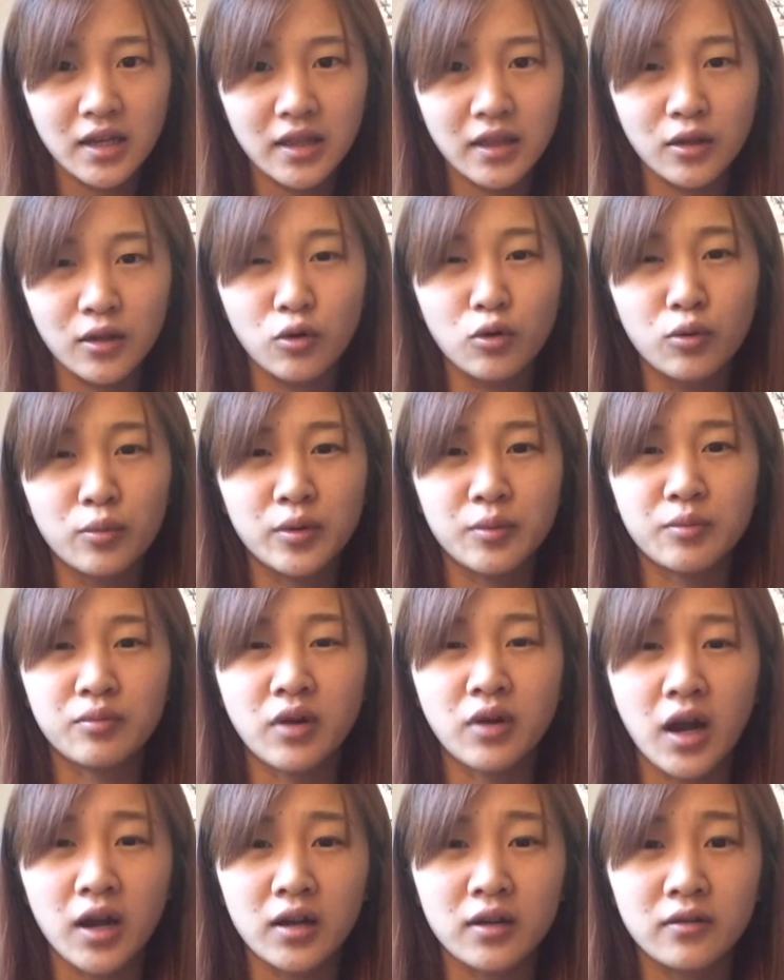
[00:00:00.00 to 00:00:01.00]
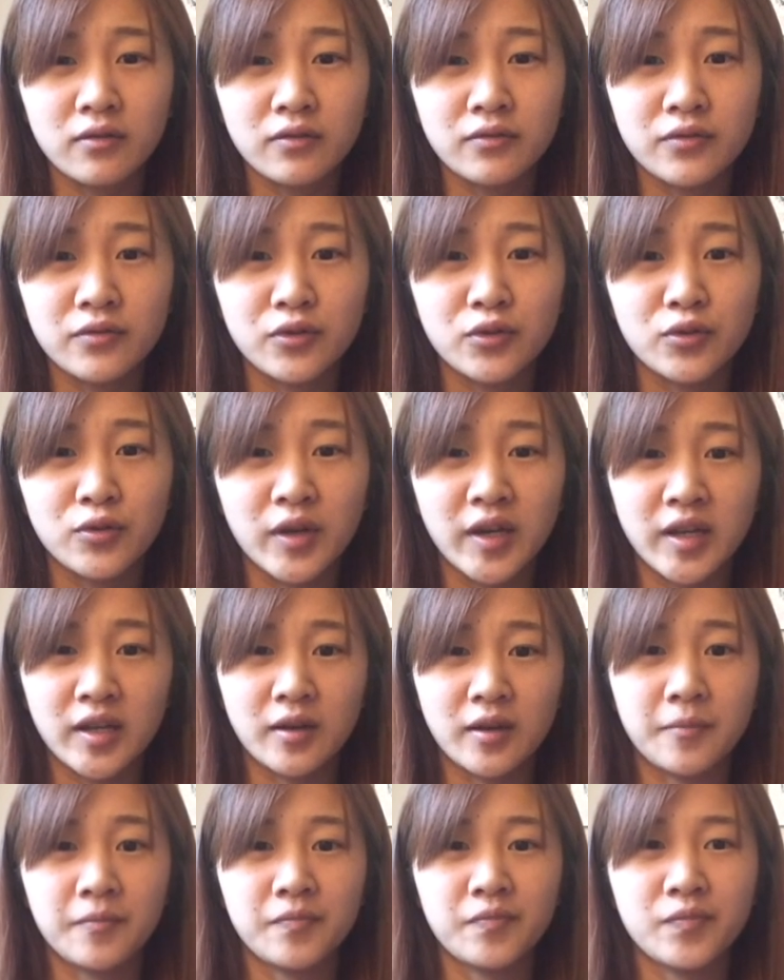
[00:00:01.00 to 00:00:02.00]
they will be proud of you and
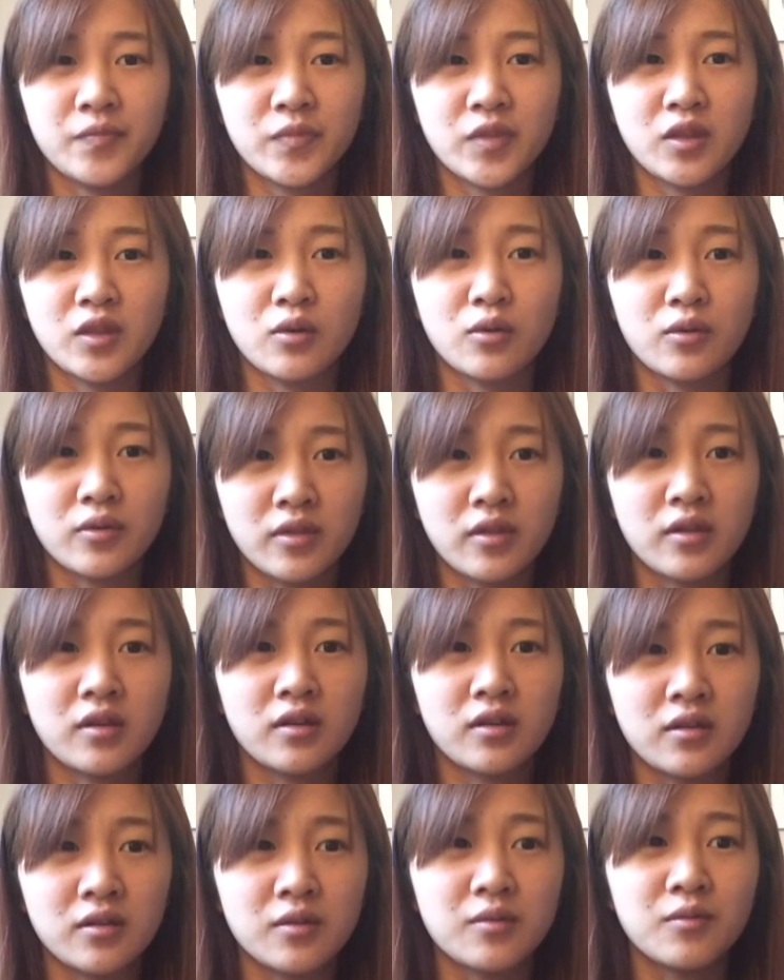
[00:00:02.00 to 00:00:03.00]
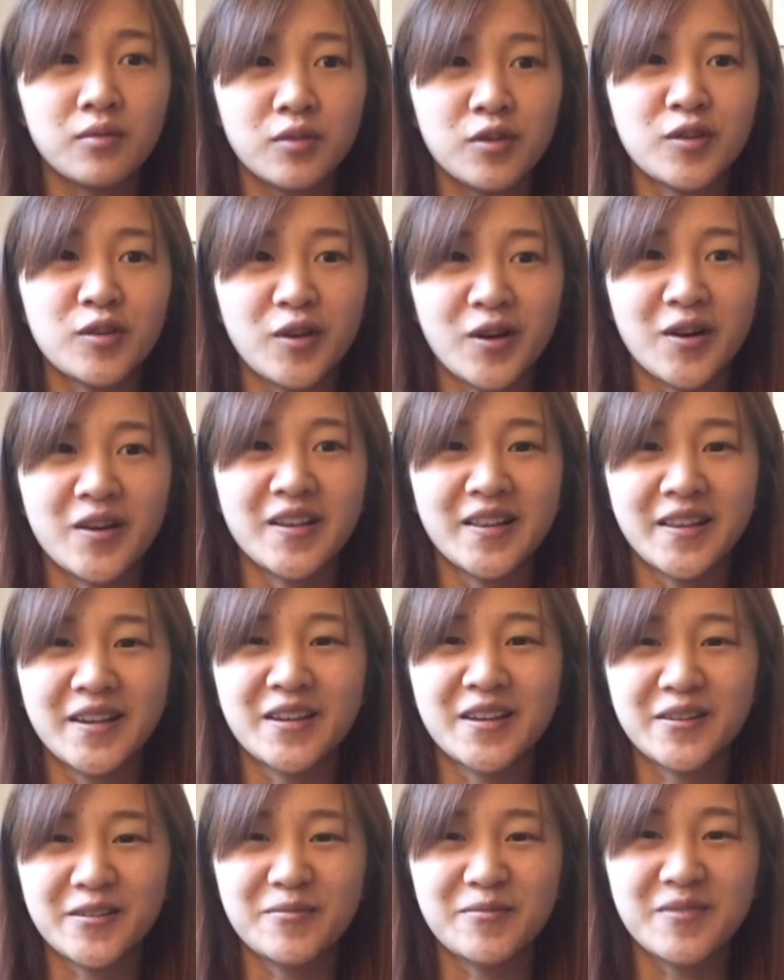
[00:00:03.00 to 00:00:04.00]
they will think you're a really
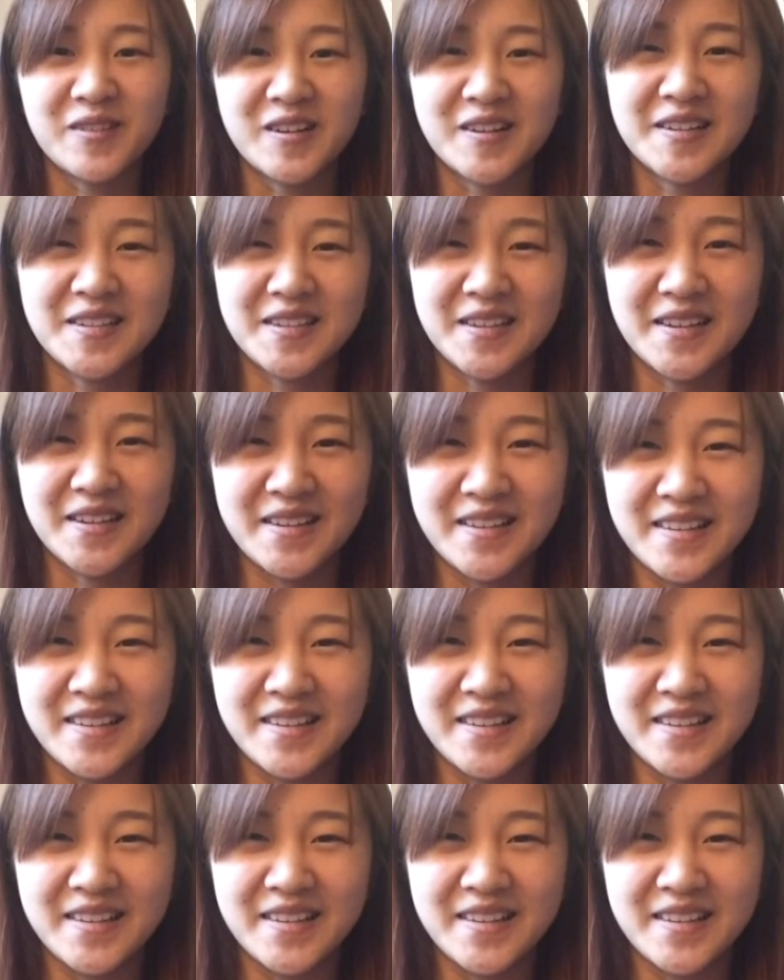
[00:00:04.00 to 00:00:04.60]
good person.